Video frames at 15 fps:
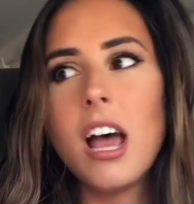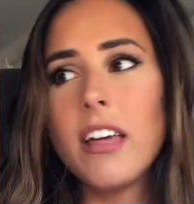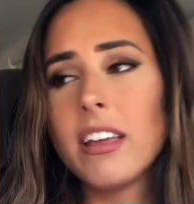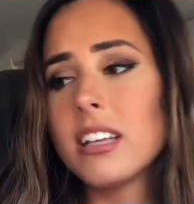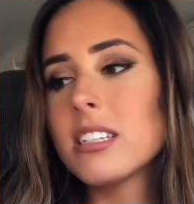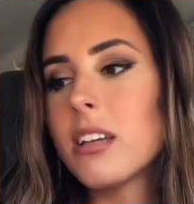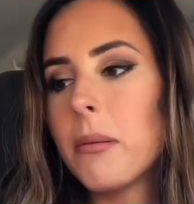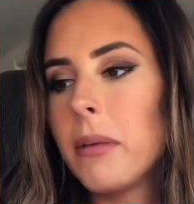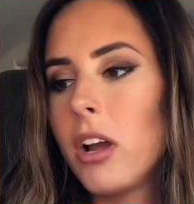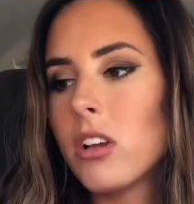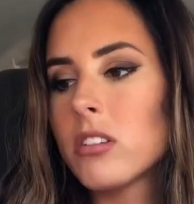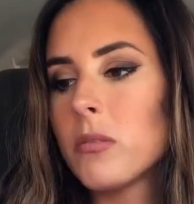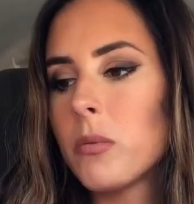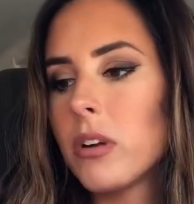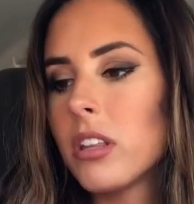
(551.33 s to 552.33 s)
I think it's gonna be
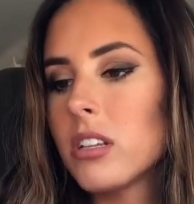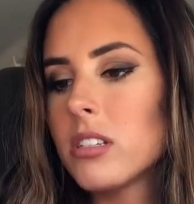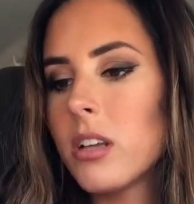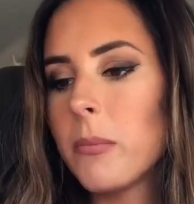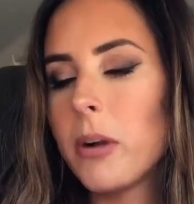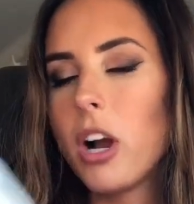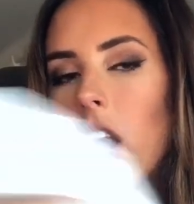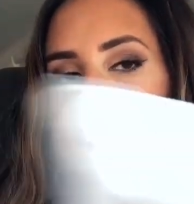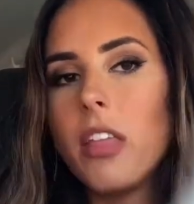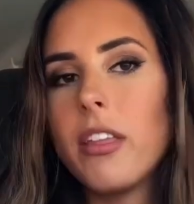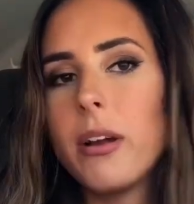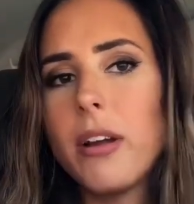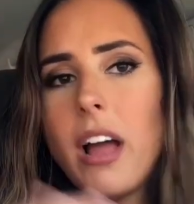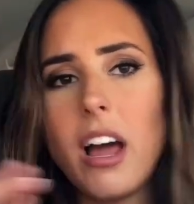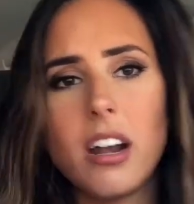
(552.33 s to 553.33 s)
awesome for the summer.
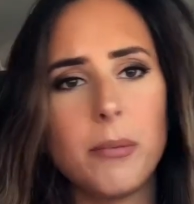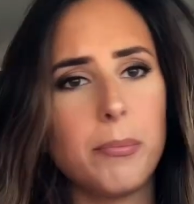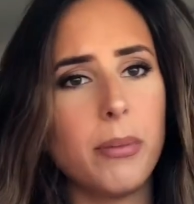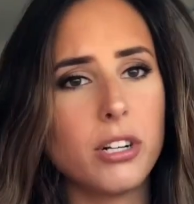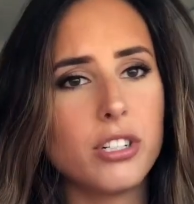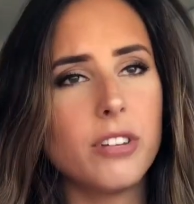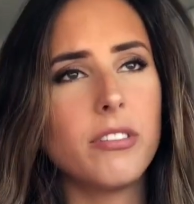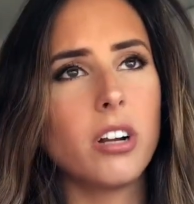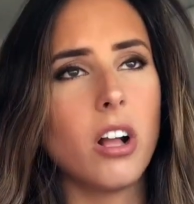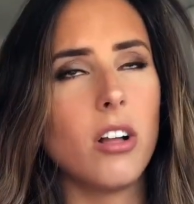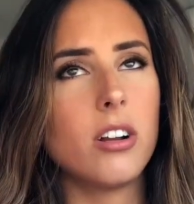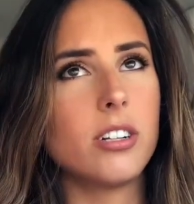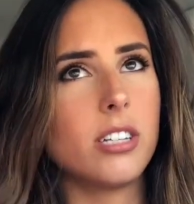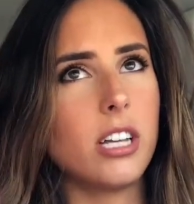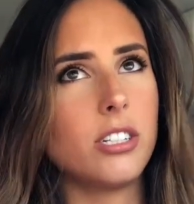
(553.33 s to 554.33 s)
They had a bunch of different
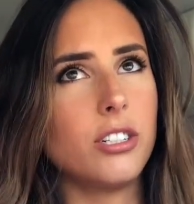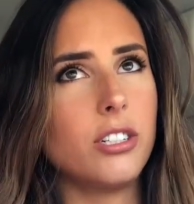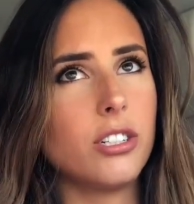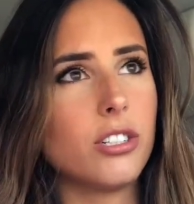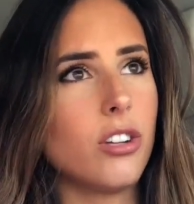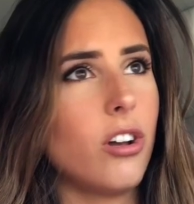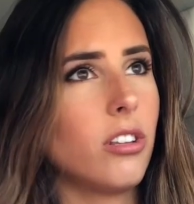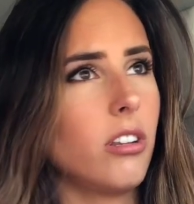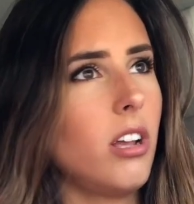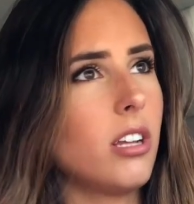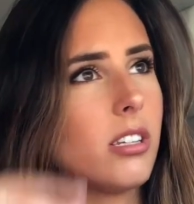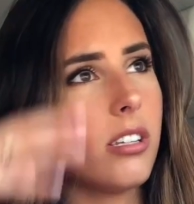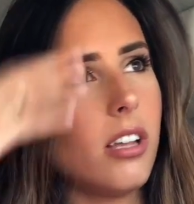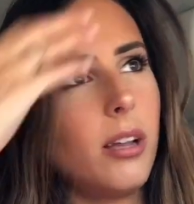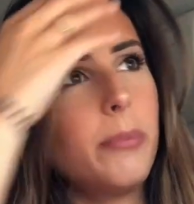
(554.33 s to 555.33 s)
colors as you just saw in the
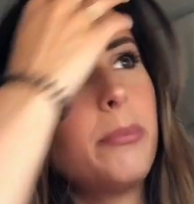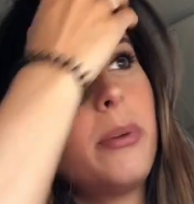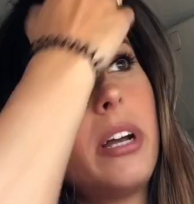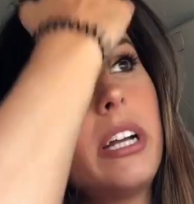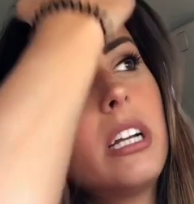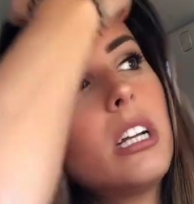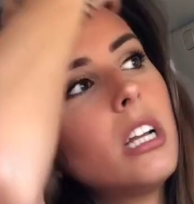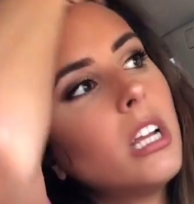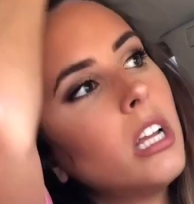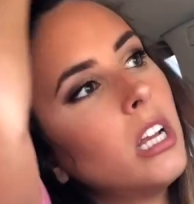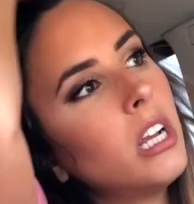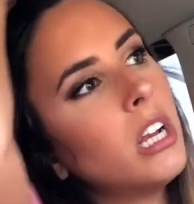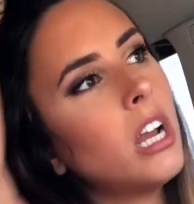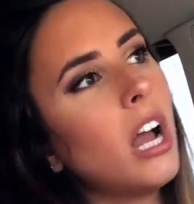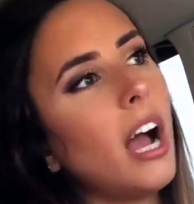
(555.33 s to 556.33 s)
last clip, but
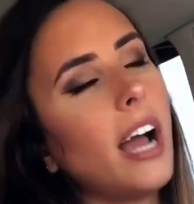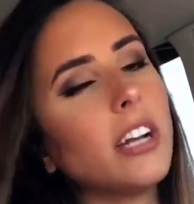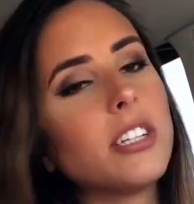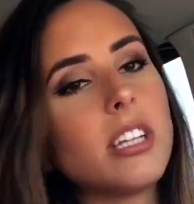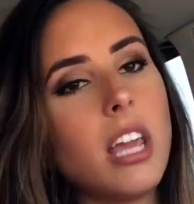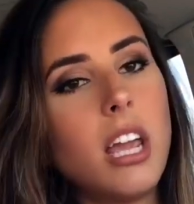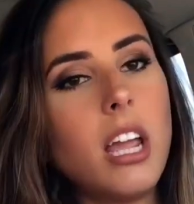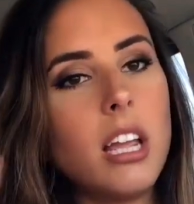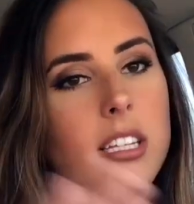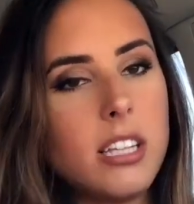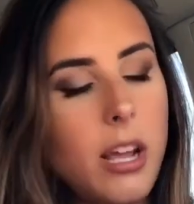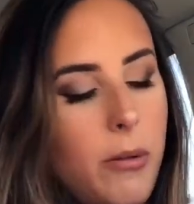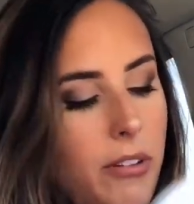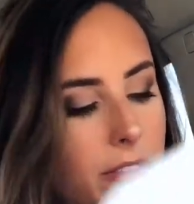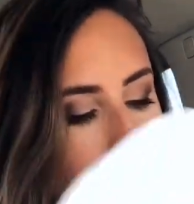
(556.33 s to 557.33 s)
I just can't stay away